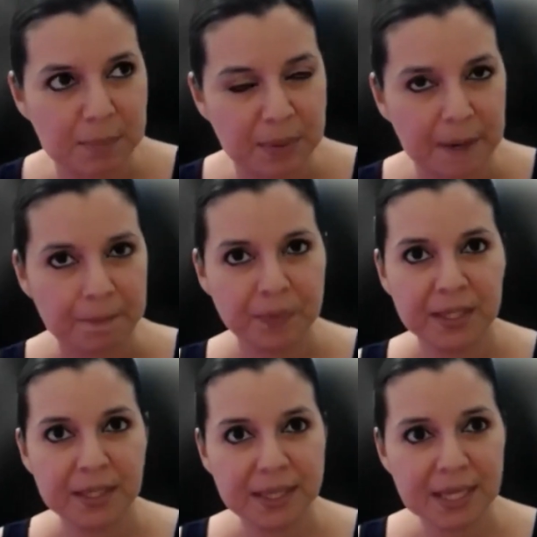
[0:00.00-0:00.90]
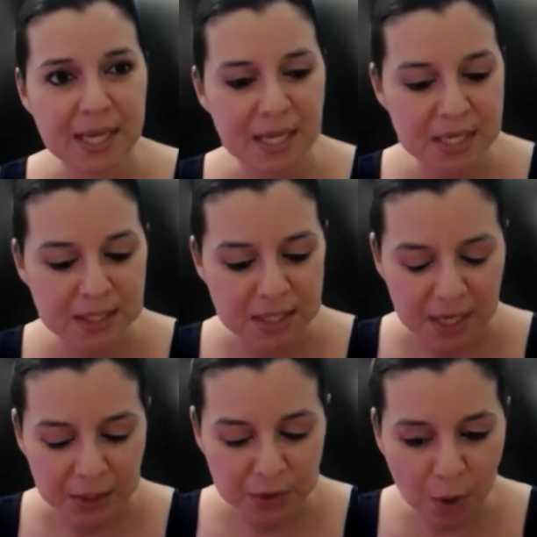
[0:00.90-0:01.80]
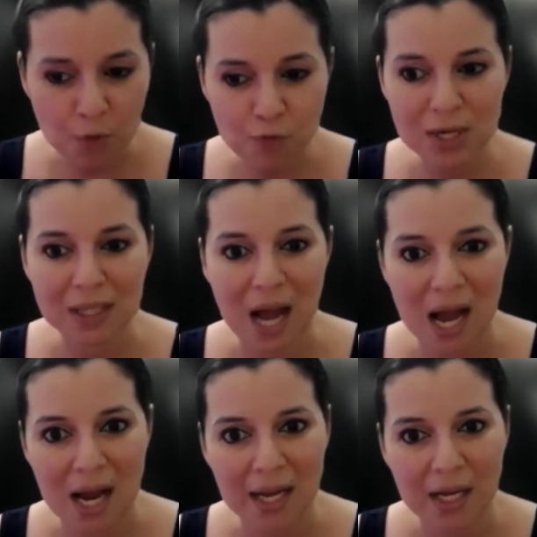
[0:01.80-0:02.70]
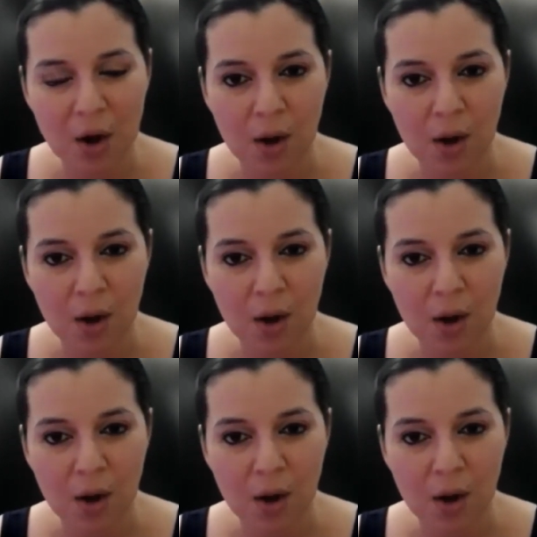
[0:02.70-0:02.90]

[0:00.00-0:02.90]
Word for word: But the thing is, don't rely